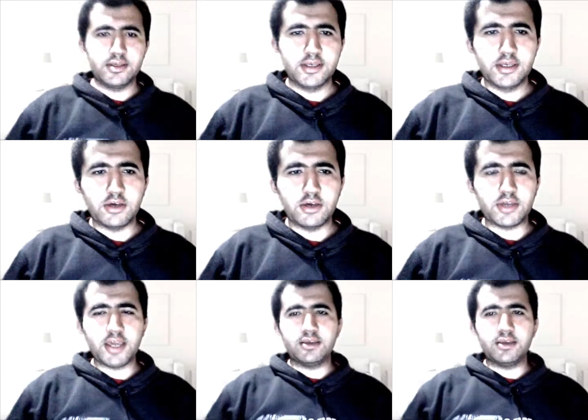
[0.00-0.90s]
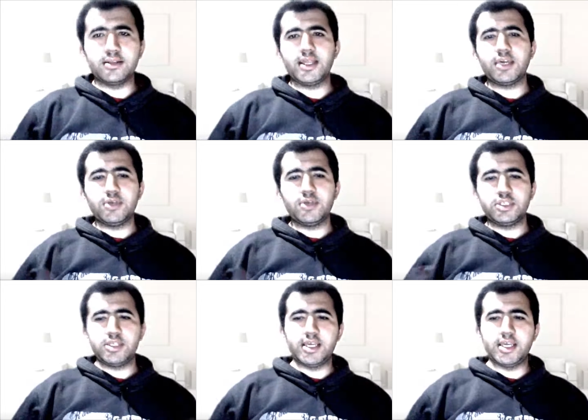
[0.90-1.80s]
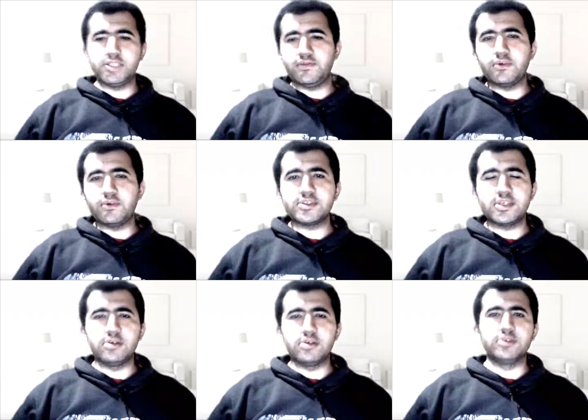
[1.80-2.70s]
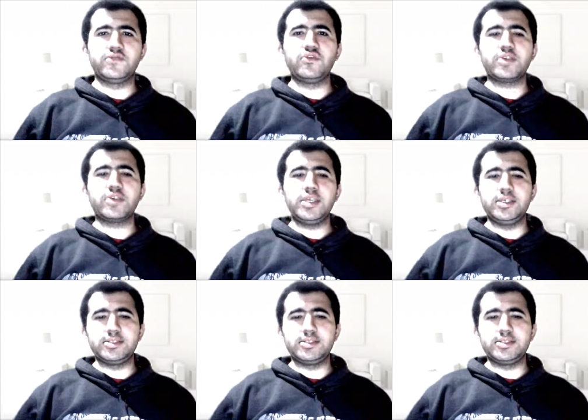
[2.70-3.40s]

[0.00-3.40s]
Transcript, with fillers: okay language has four skills four keys